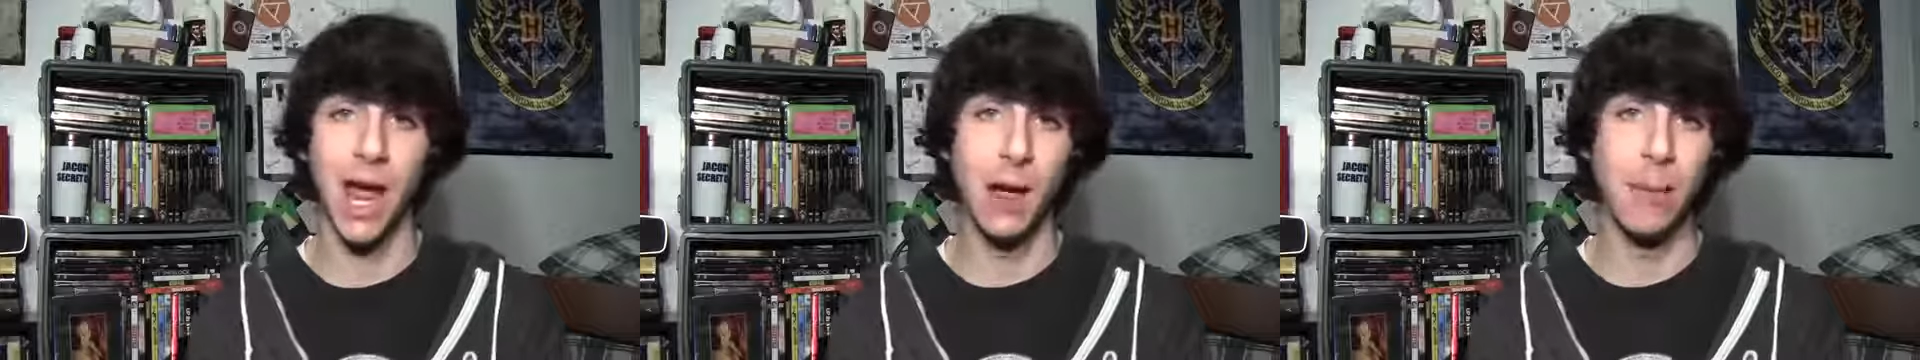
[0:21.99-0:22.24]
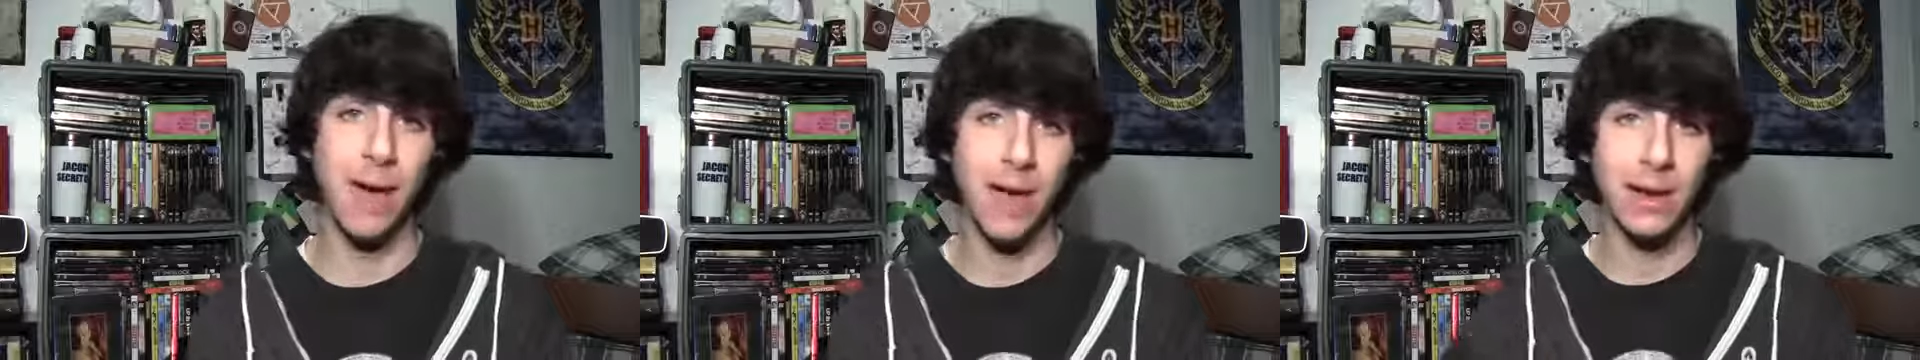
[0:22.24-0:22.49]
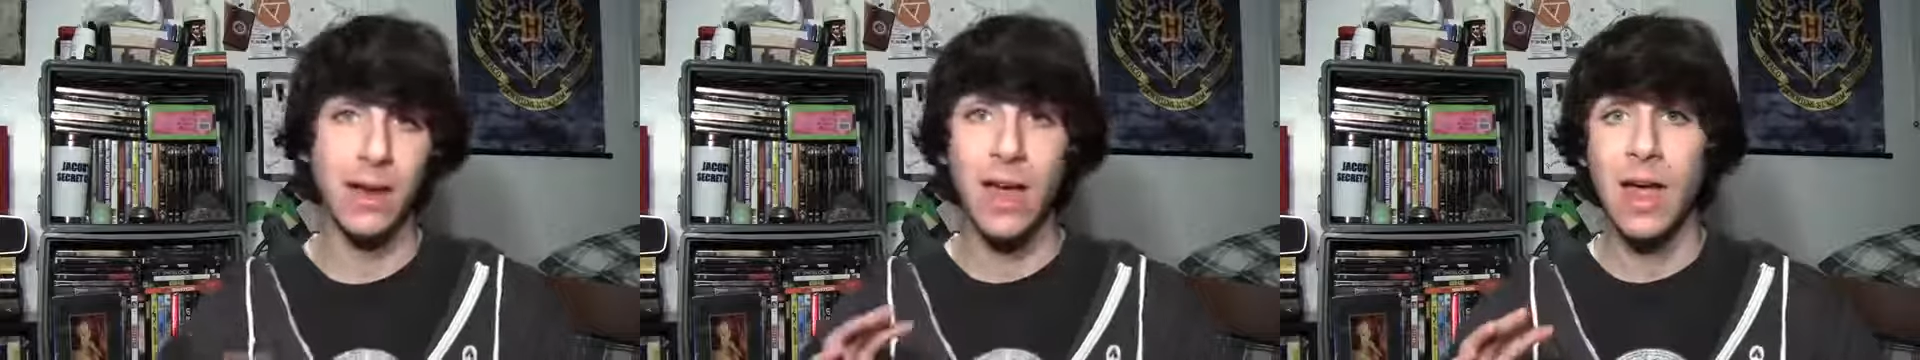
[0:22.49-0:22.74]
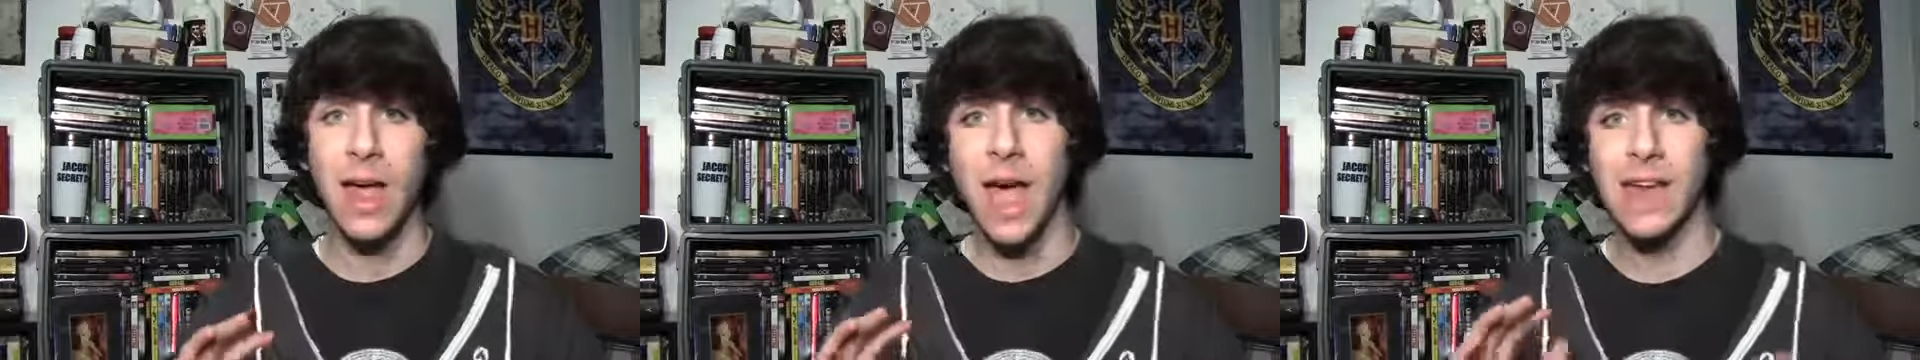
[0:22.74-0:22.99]
iPad,
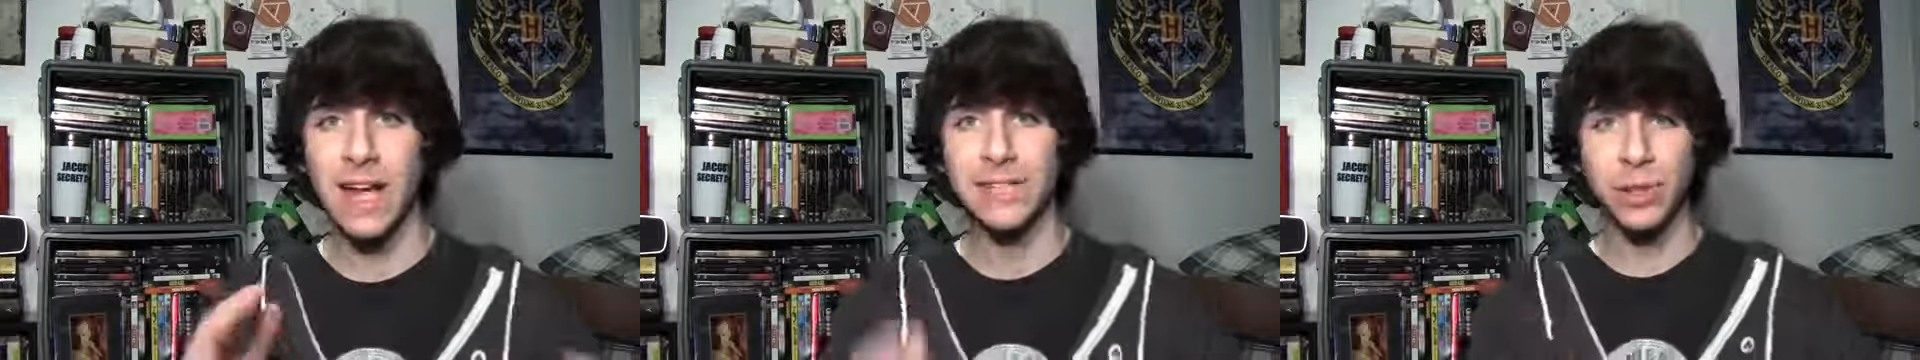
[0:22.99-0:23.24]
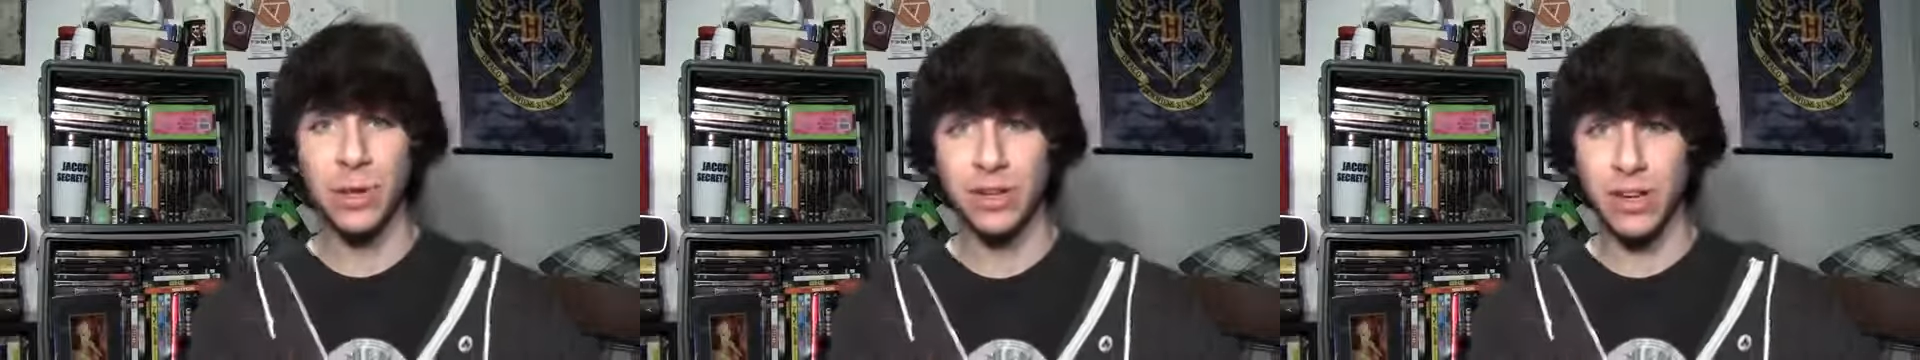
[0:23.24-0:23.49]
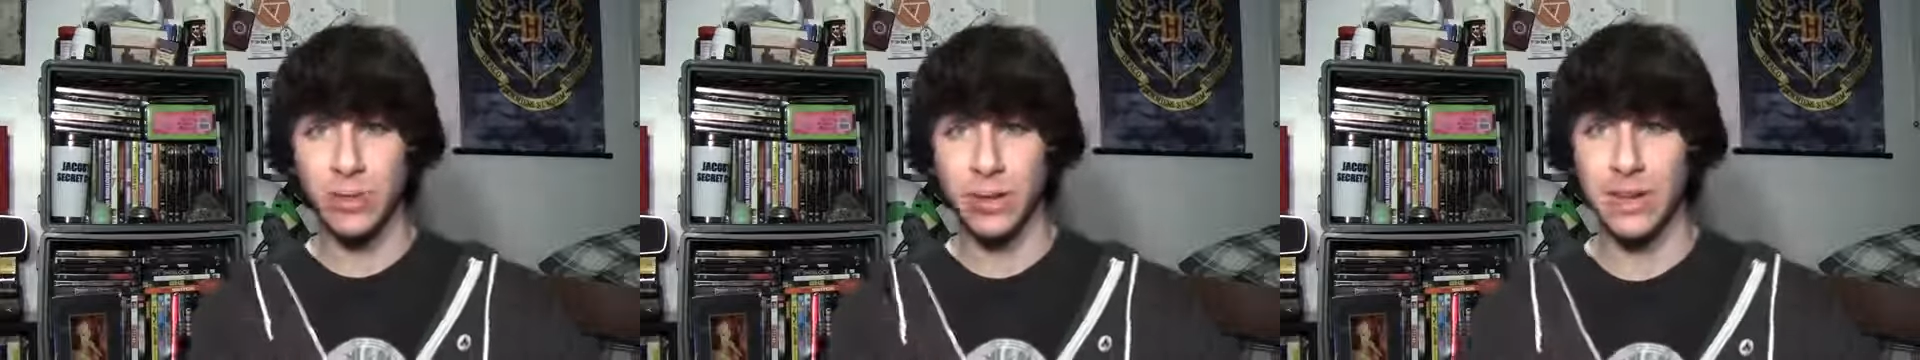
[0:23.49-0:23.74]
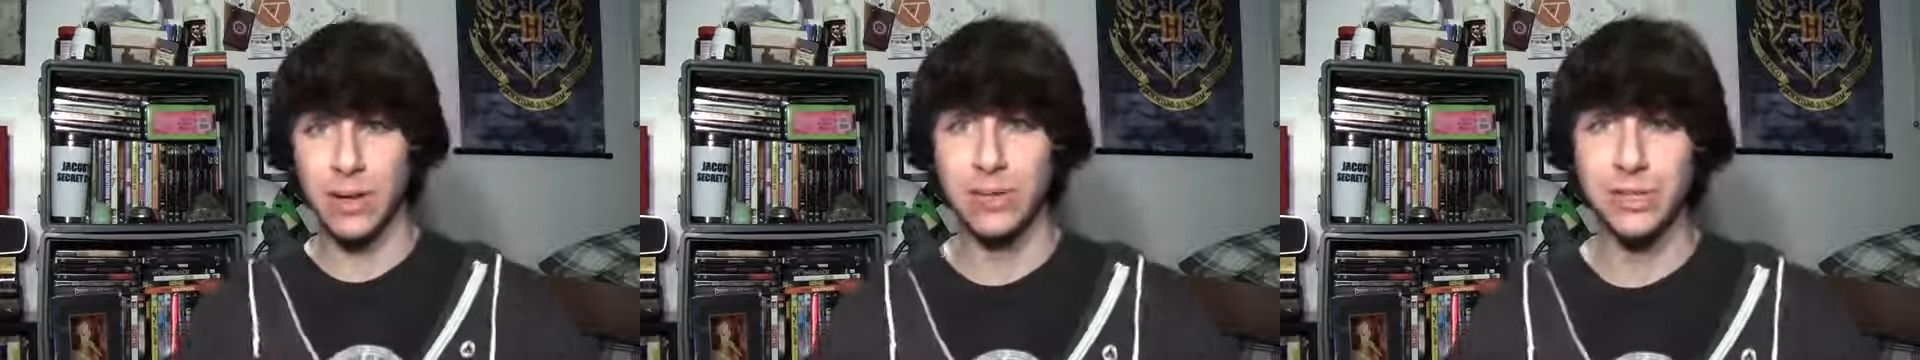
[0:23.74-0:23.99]
and as you can tell
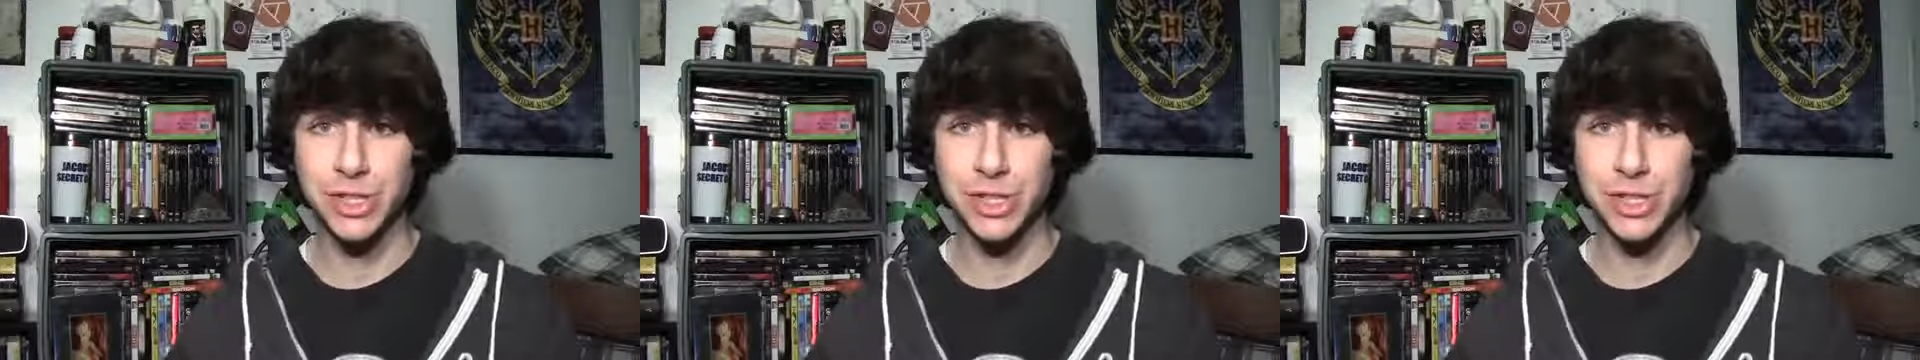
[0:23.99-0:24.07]
by the